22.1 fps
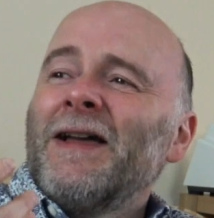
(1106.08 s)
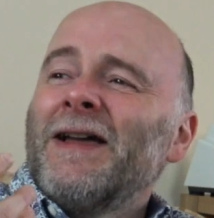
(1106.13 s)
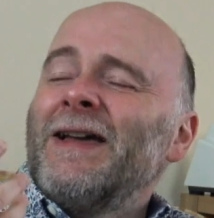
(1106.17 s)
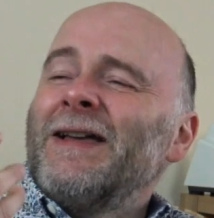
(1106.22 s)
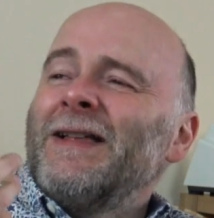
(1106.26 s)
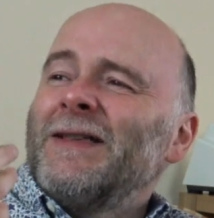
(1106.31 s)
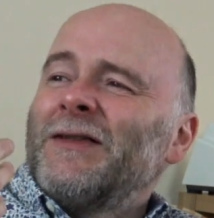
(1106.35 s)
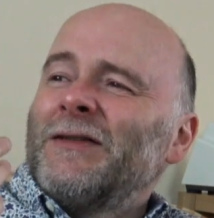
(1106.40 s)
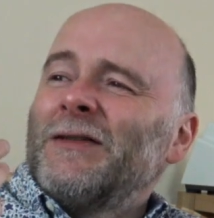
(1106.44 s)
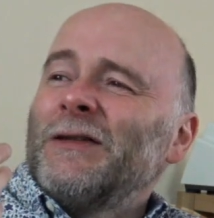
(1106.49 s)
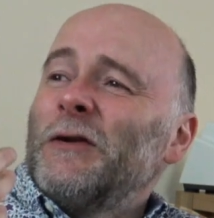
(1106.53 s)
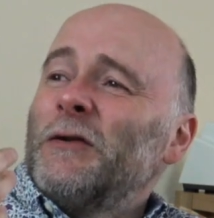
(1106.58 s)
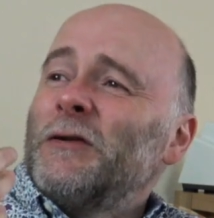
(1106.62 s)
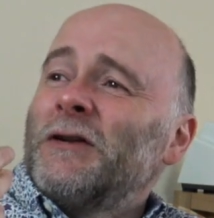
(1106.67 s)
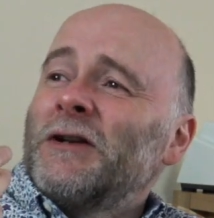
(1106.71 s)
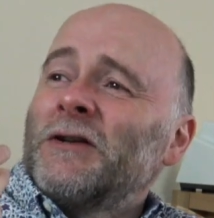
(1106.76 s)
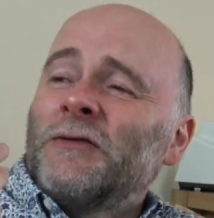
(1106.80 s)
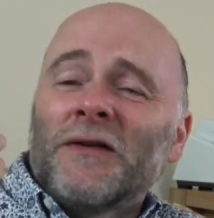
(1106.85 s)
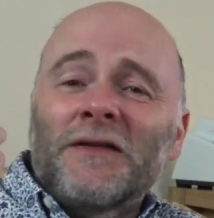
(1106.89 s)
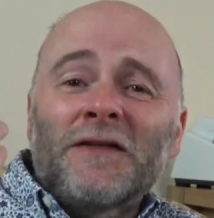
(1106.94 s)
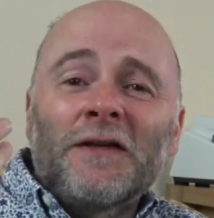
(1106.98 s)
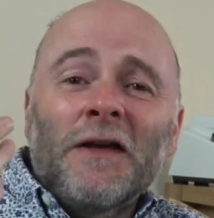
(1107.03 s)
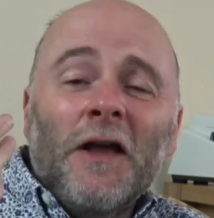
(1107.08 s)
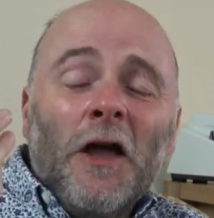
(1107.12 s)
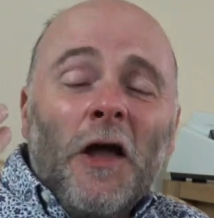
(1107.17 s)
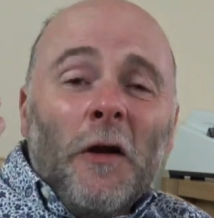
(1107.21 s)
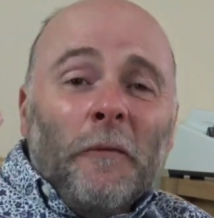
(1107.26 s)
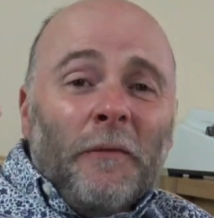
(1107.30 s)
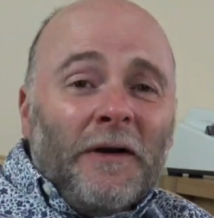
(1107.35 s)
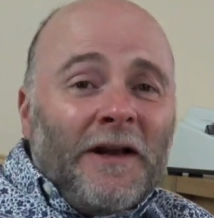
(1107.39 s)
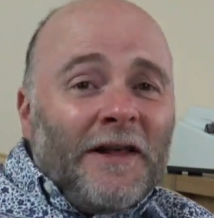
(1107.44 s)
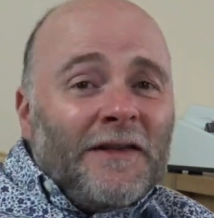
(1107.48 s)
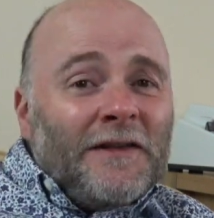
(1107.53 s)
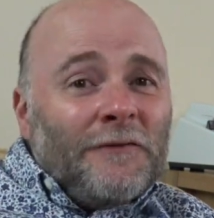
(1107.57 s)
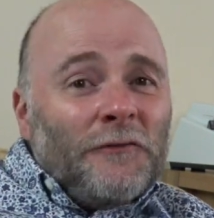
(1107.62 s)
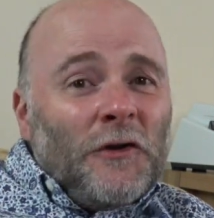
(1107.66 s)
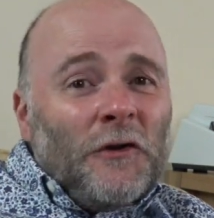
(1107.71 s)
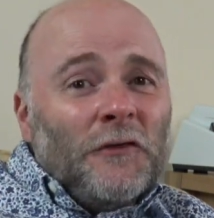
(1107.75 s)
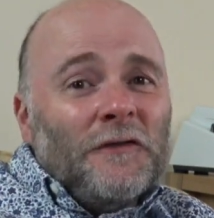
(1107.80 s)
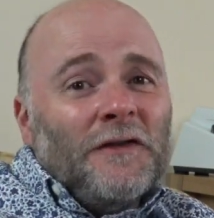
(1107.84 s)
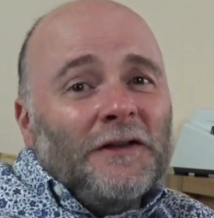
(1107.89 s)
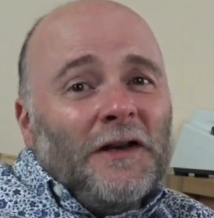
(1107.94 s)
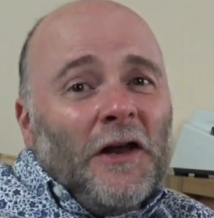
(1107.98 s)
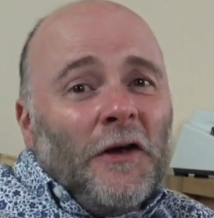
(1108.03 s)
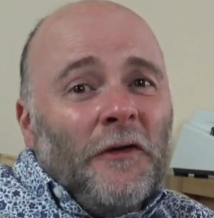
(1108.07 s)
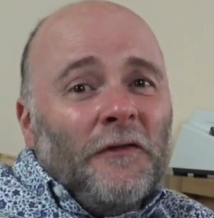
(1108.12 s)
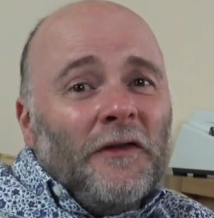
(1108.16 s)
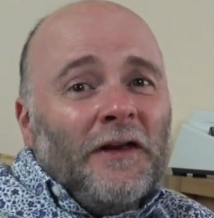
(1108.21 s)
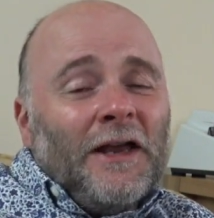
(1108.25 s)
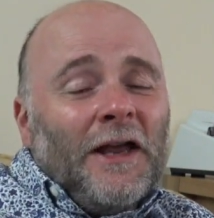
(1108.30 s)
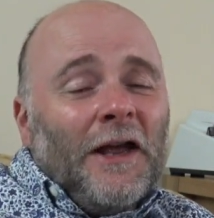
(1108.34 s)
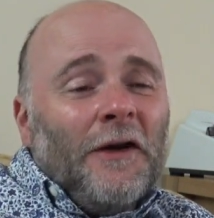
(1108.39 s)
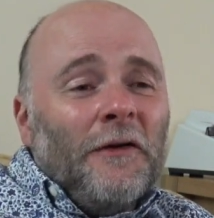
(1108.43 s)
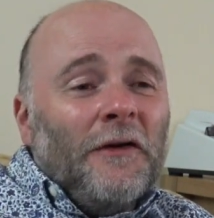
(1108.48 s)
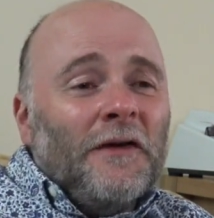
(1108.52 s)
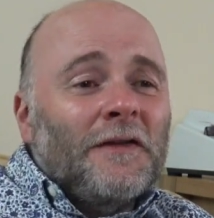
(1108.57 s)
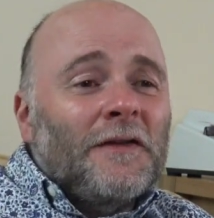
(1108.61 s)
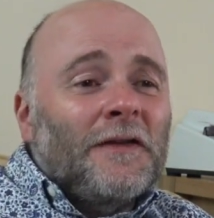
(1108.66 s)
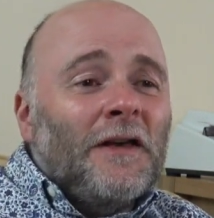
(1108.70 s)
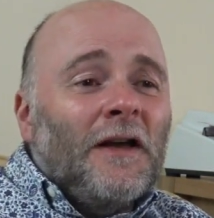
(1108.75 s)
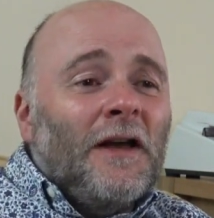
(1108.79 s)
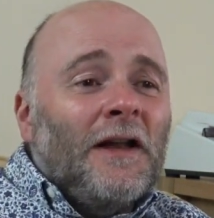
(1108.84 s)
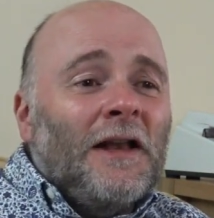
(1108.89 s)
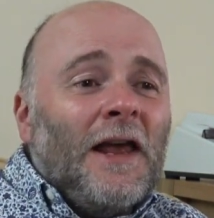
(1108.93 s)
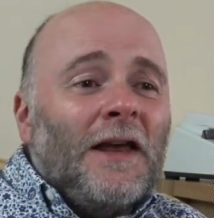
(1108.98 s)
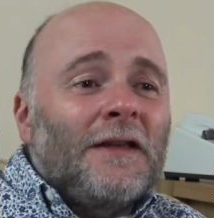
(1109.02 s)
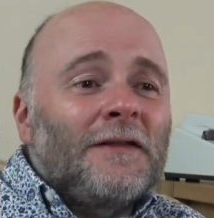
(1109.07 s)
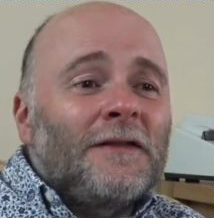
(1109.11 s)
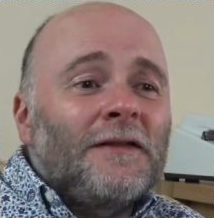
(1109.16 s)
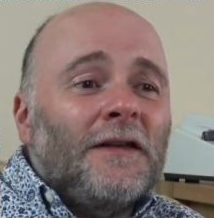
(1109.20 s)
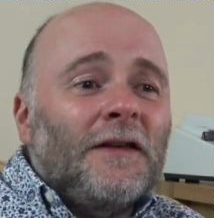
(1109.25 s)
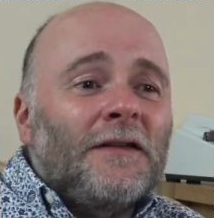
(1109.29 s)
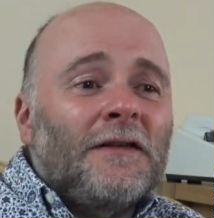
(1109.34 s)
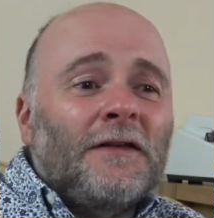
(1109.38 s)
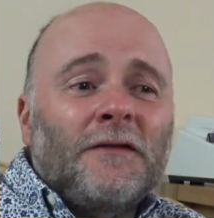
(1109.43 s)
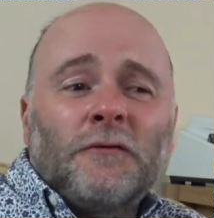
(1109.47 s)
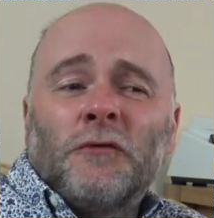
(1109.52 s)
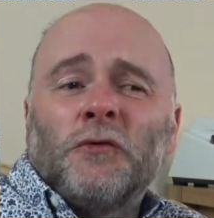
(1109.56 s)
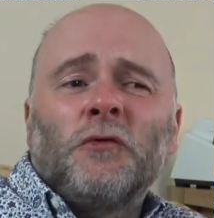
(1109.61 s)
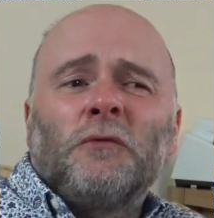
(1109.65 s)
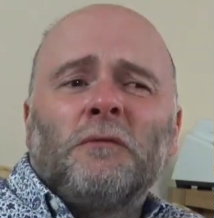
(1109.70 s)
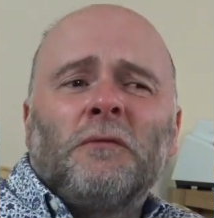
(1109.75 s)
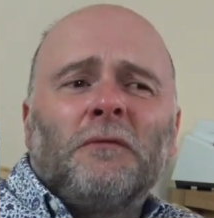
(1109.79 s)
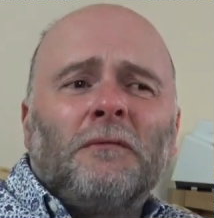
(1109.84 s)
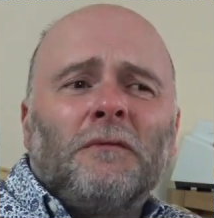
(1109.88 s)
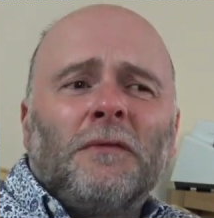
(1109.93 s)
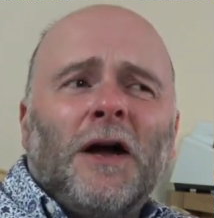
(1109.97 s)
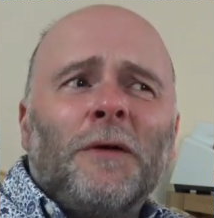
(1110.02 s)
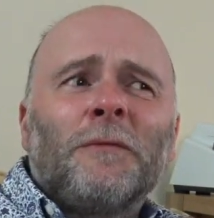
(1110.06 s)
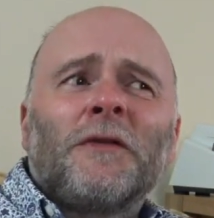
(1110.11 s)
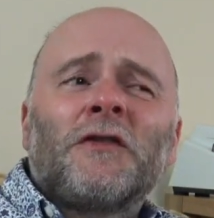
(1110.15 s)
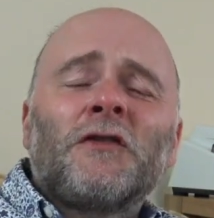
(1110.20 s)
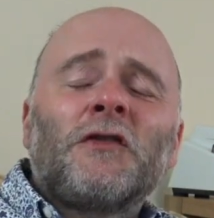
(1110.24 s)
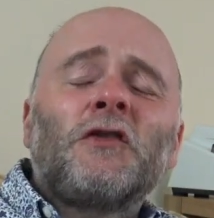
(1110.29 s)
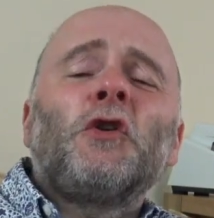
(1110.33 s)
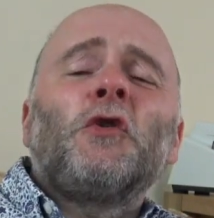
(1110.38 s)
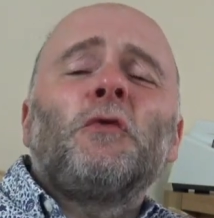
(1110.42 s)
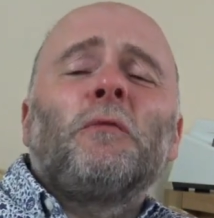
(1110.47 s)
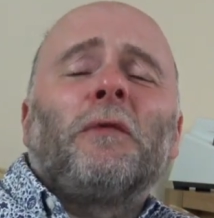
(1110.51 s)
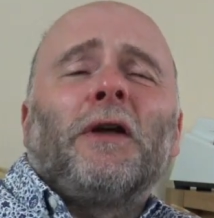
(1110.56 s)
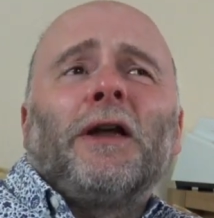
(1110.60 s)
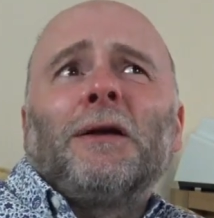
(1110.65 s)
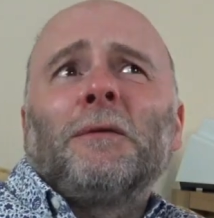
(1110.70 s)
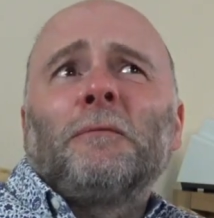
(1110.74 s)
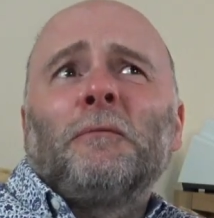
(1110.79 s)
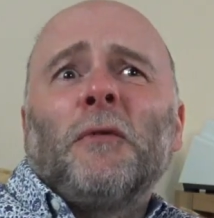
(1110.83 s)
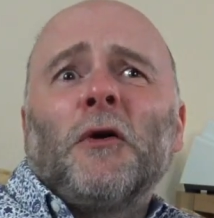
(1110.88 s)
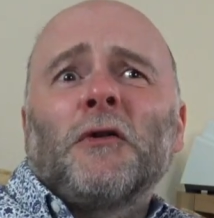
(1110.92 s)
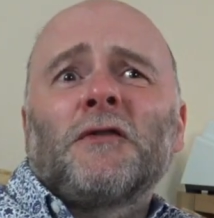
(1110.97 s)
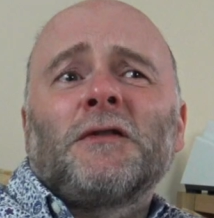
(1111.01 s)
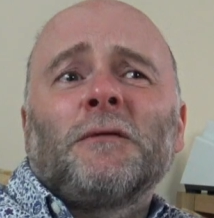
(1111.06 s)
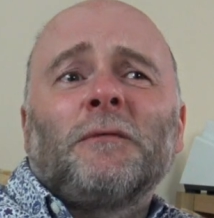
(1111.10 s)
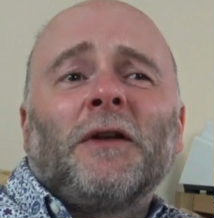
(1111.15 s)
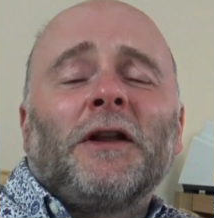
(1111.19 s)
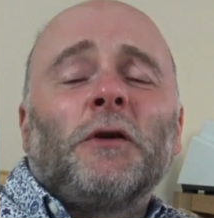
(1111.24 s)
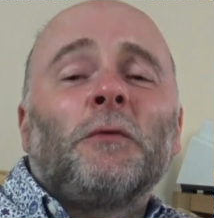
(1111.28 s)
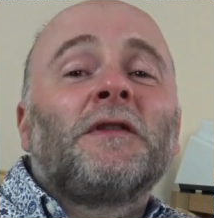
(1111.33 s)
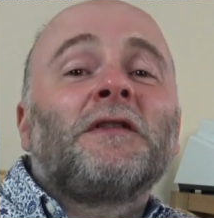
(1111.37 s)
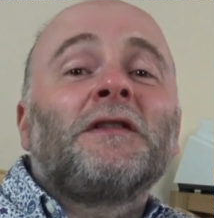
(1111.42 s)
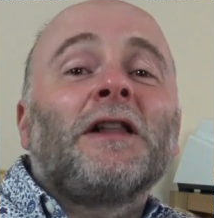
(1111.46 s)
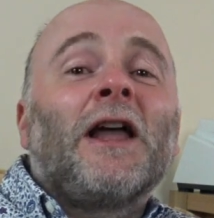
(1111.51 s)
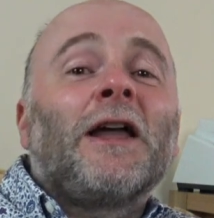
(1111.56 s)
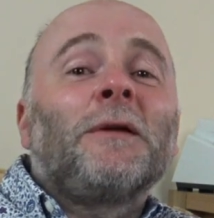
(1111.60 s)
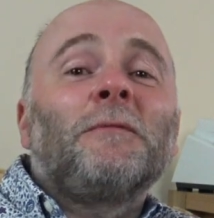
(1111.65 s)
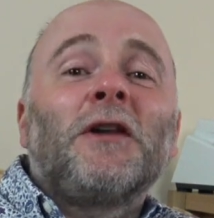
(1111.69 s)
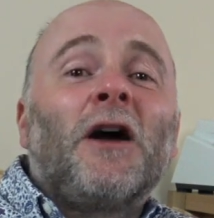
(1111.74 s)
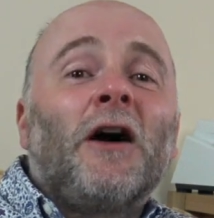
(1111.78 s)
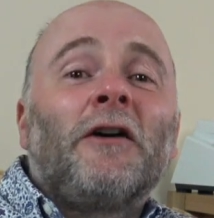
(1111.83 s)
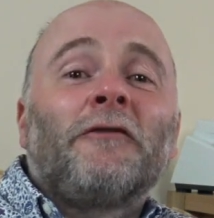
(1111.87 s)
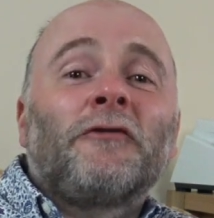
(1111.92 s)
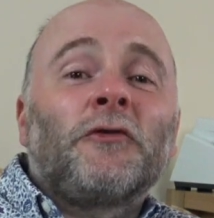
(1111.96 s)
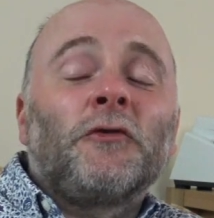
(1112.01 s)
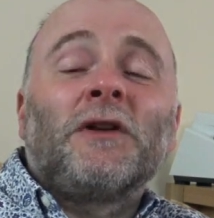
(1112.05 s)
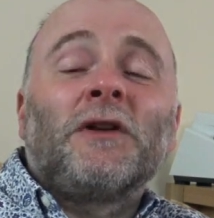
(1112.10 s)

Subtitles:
It's ludicrous. But as I've got to know the character Alexis, who I'm assuming possibly was named after